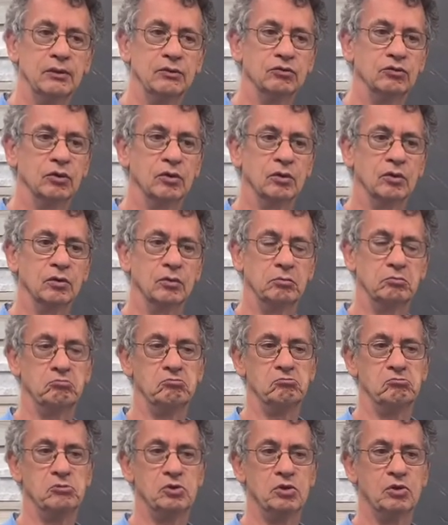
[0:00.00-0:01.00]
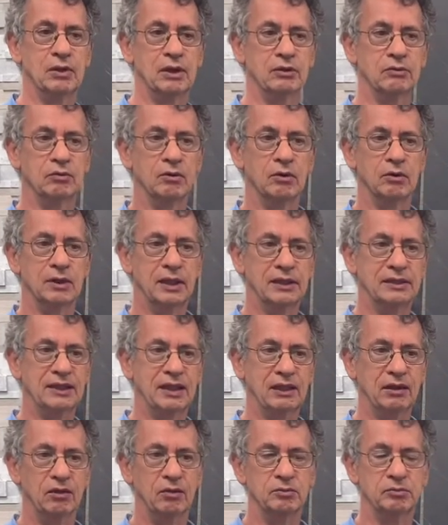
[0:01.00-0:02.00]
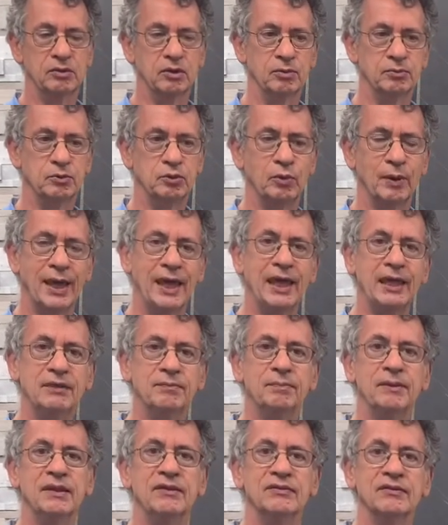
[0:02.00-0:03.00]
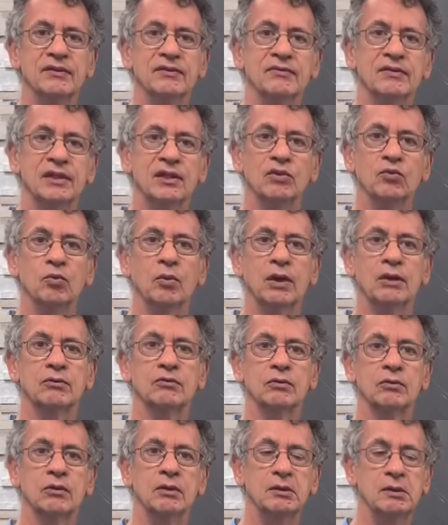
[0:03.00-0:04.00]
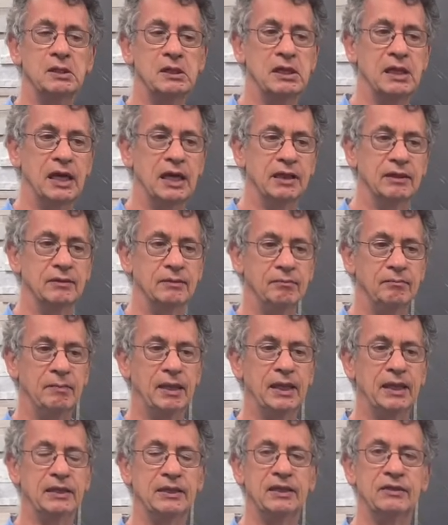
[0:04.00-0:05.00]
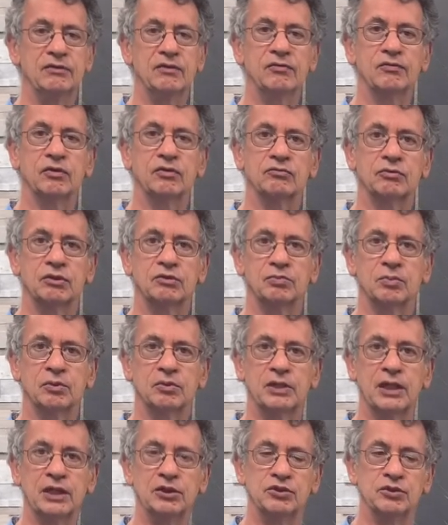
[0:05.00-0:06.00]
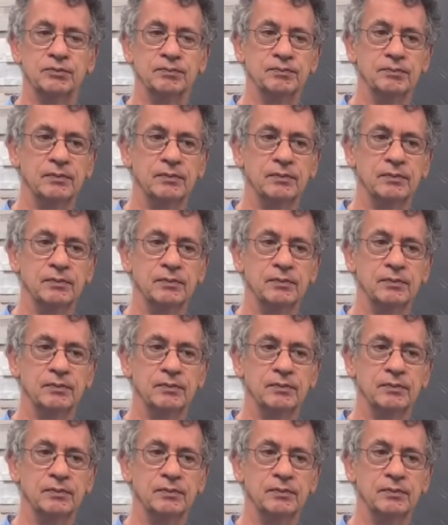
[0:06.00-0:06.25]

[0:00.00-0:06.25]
So you can roll up, up to eight pieces in one roll and make it easy for transportation.